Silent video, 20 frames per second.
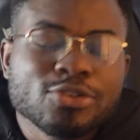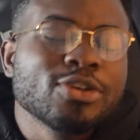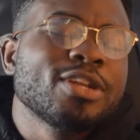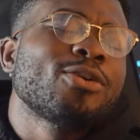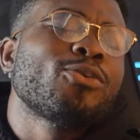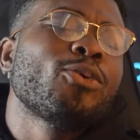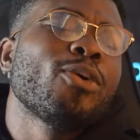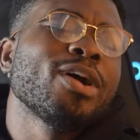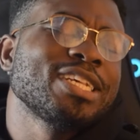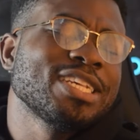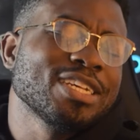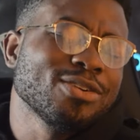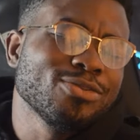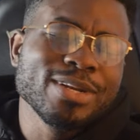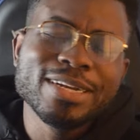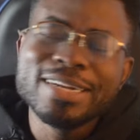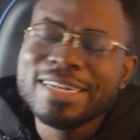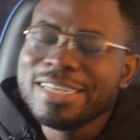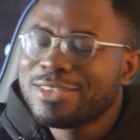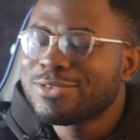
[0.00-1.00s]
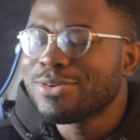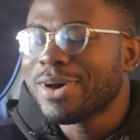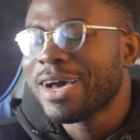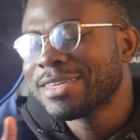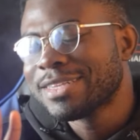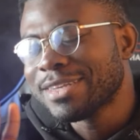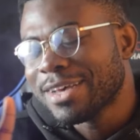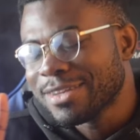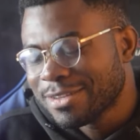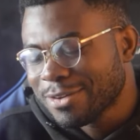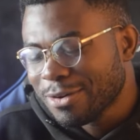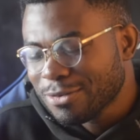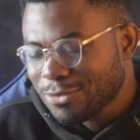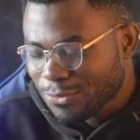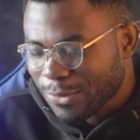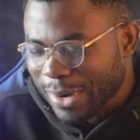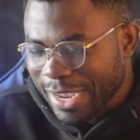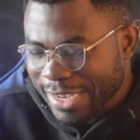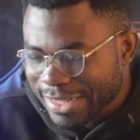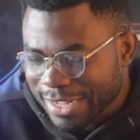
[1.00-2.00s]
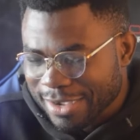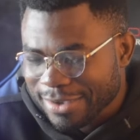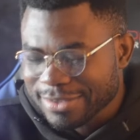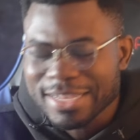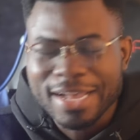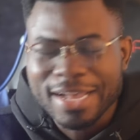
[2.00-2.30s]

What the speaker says: So the question we need to ask ourselves right now is